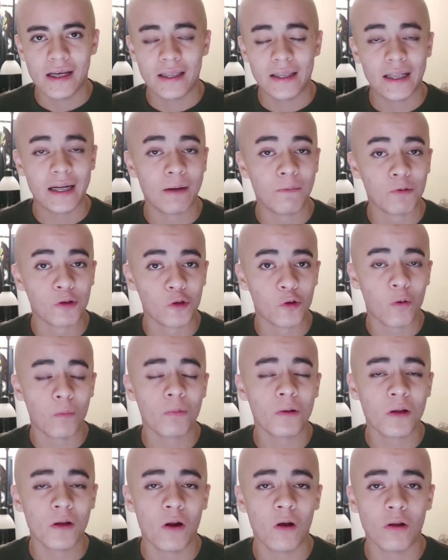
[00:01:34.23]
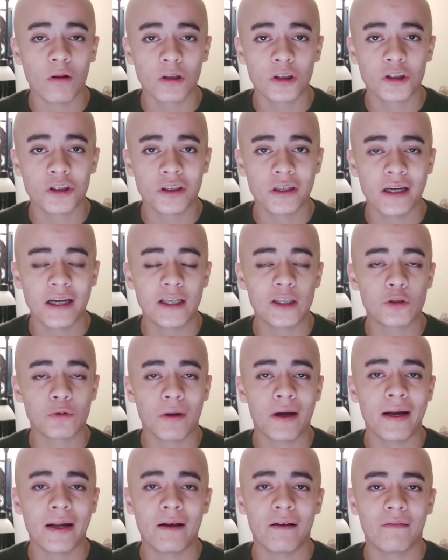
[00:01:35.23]
then absorb the knowledge and
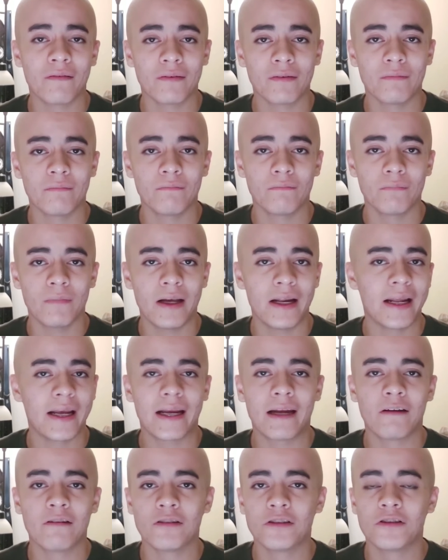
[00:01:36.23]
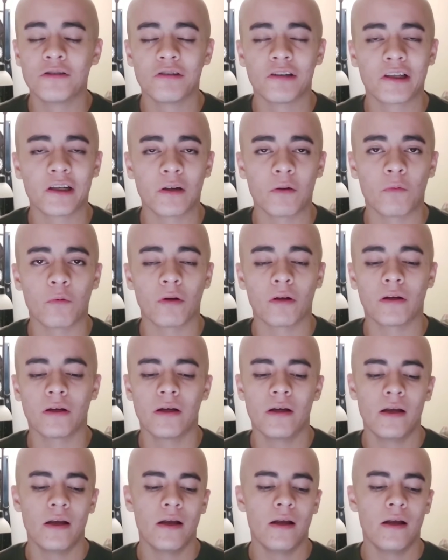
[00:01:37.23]
try it out, and I guarantee you it's going to work.